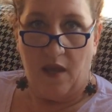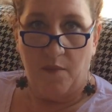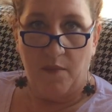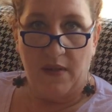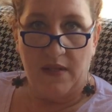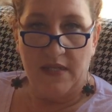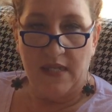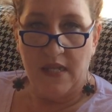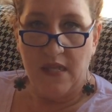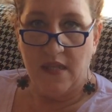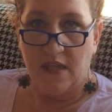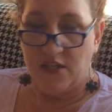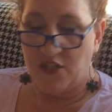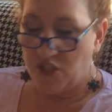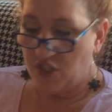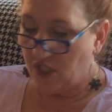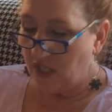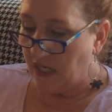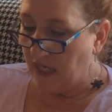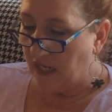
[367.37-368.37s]

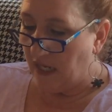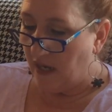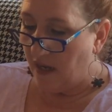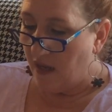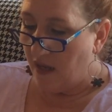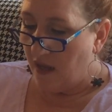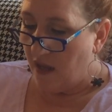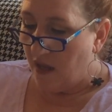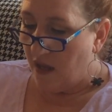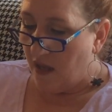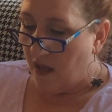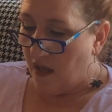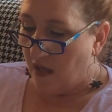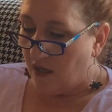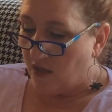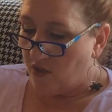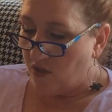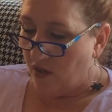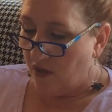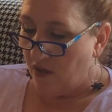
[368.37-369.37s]
Alyssa,
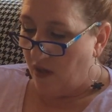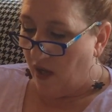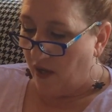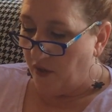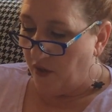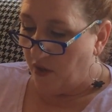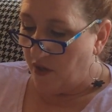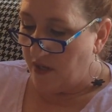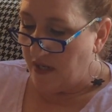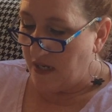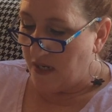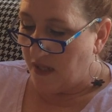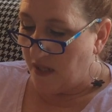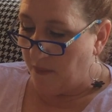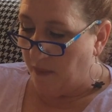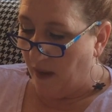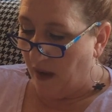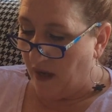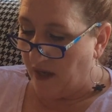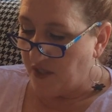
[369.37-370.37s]
on her
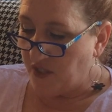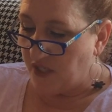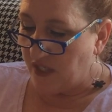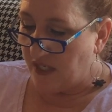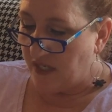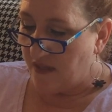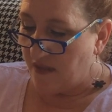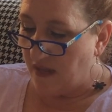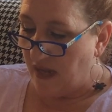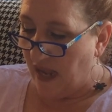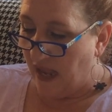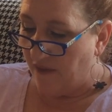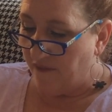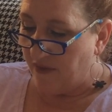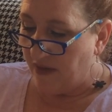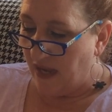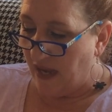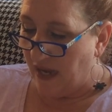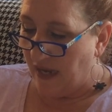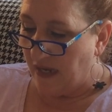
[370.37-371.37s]
Instapot, she doesn't have
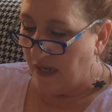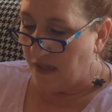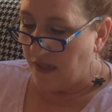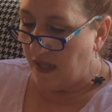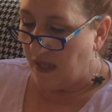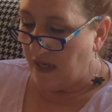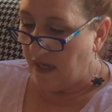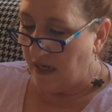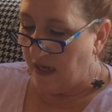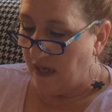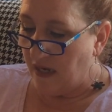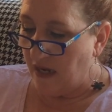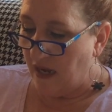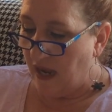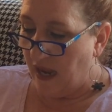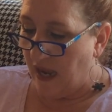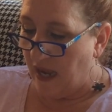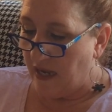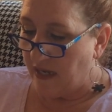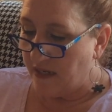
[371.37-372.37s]
an egg setting,
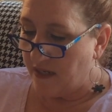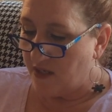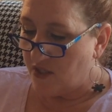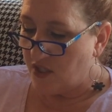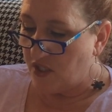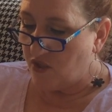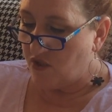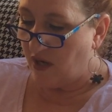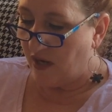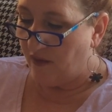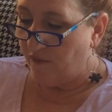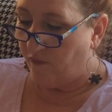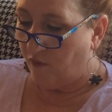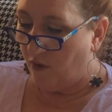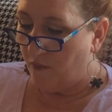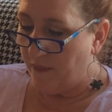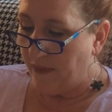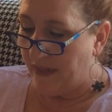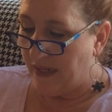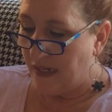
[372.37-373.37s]
and she tried
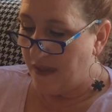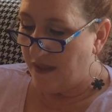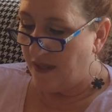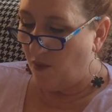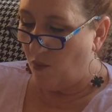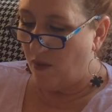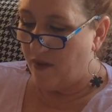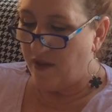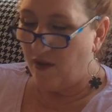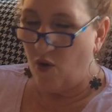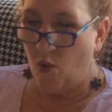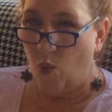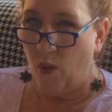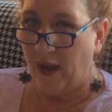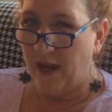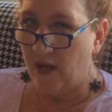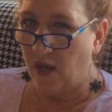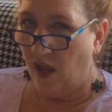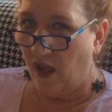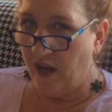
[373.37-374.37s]
4 minutes, and it wasn't
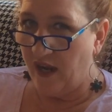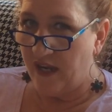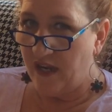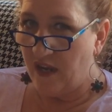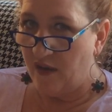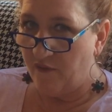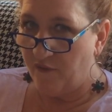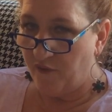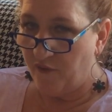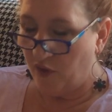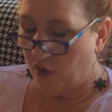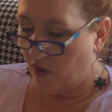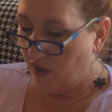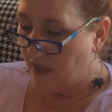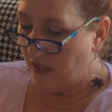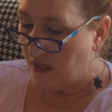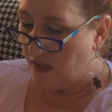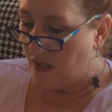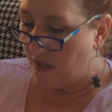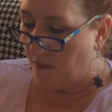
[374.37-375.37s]
quite long enough for her
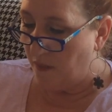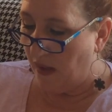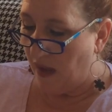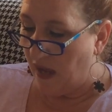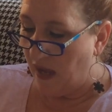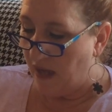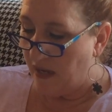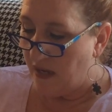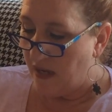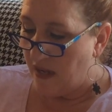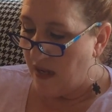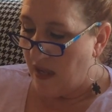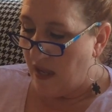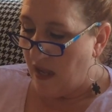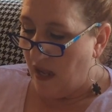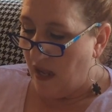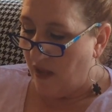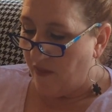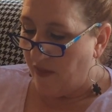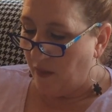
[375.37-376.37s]
Instapot.
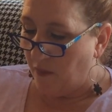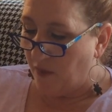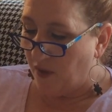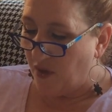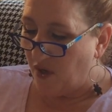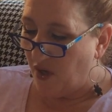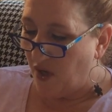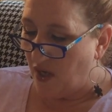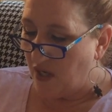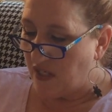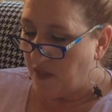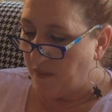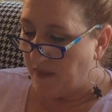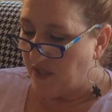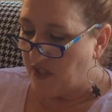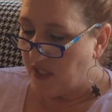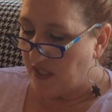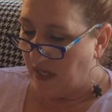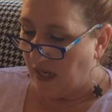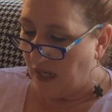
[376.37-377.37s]
They were cooked, but
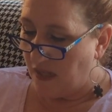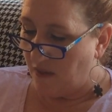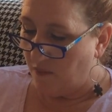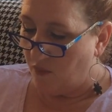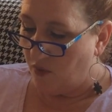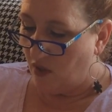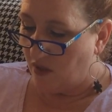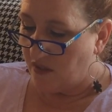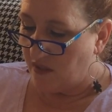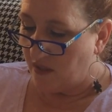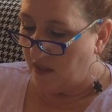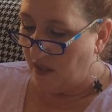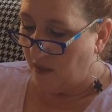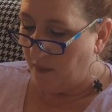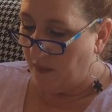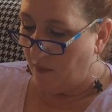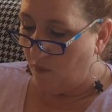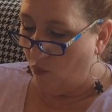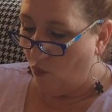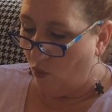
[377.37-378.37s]
she likes them cooked a little
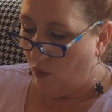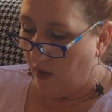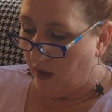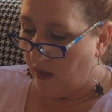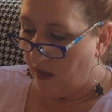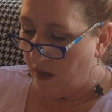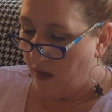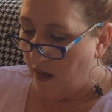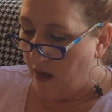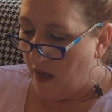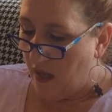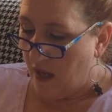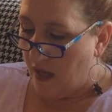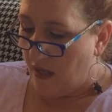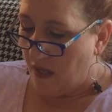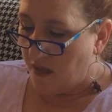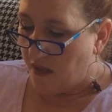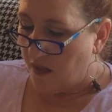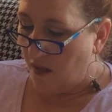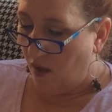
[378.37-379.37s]
bit more.
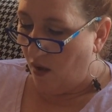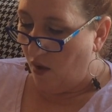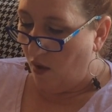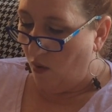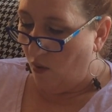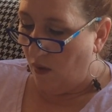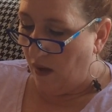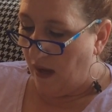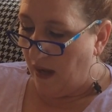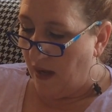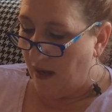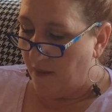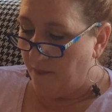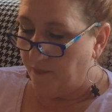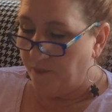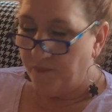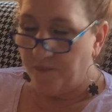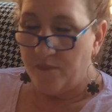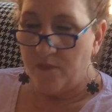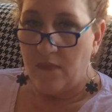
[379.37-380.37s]

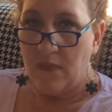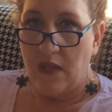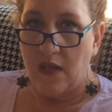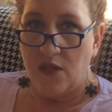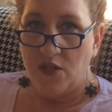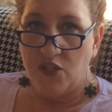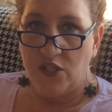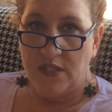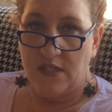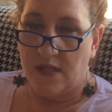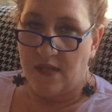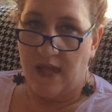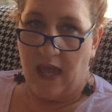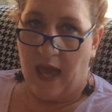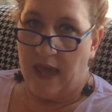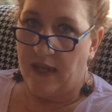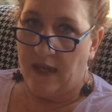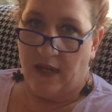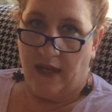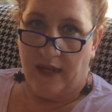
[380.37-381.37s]
So she just
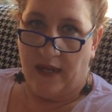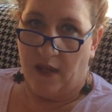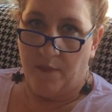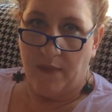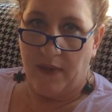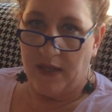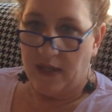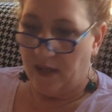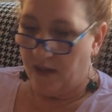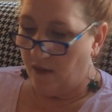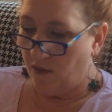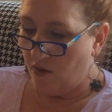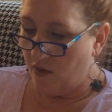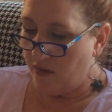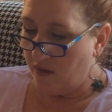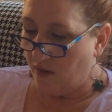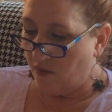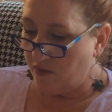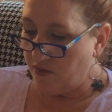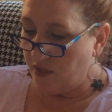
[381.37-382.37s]
added like a minute or
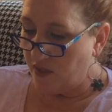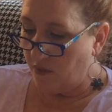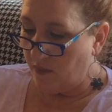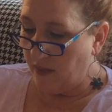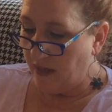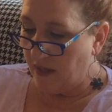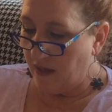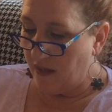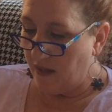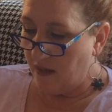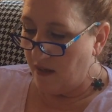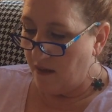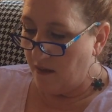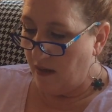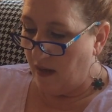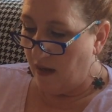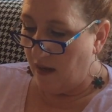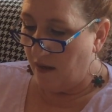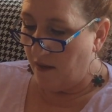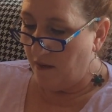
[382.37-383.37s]
so to it.
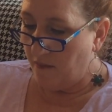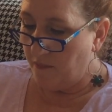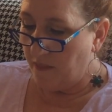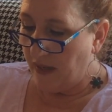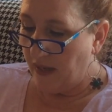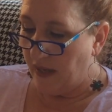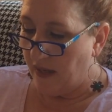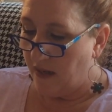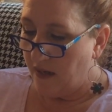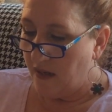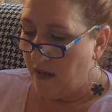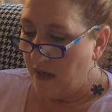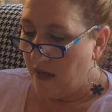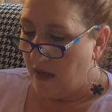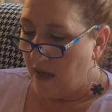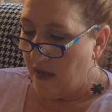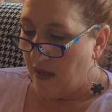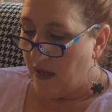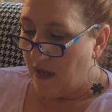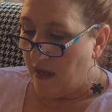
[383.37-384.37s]
But
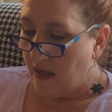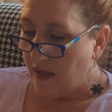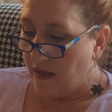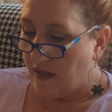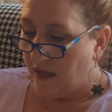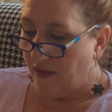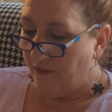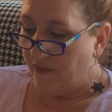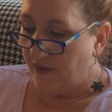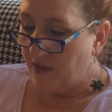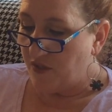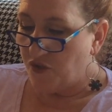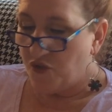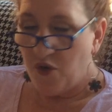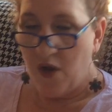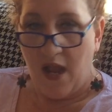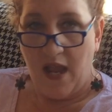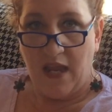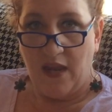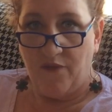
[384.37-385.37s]
give it a
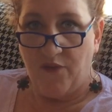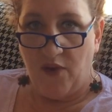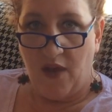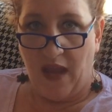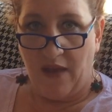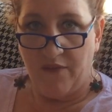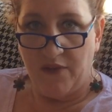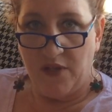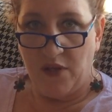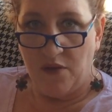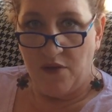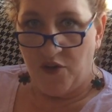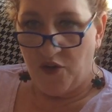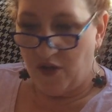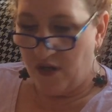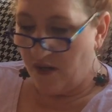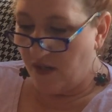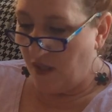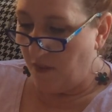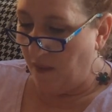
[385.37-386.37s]
try if you haven't used
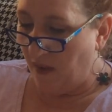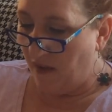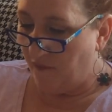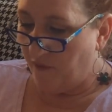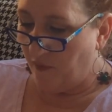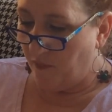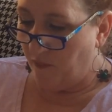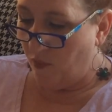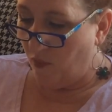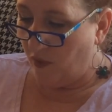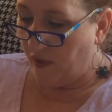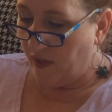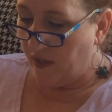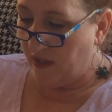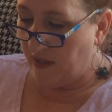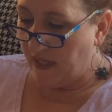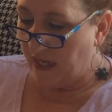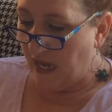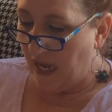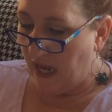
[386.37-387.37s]
your Instapot for
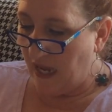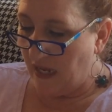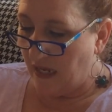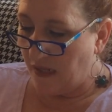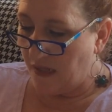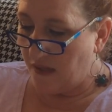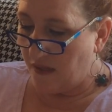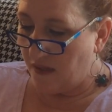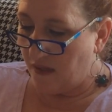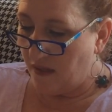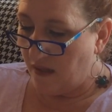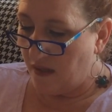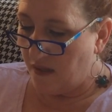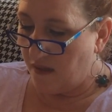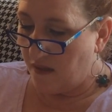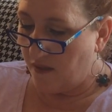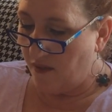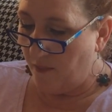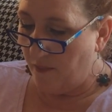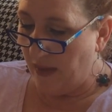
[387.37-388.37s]
boiling eggs.
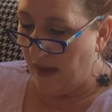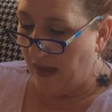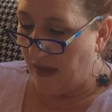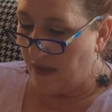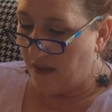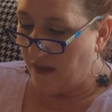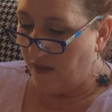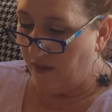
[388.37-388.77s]
It's the best.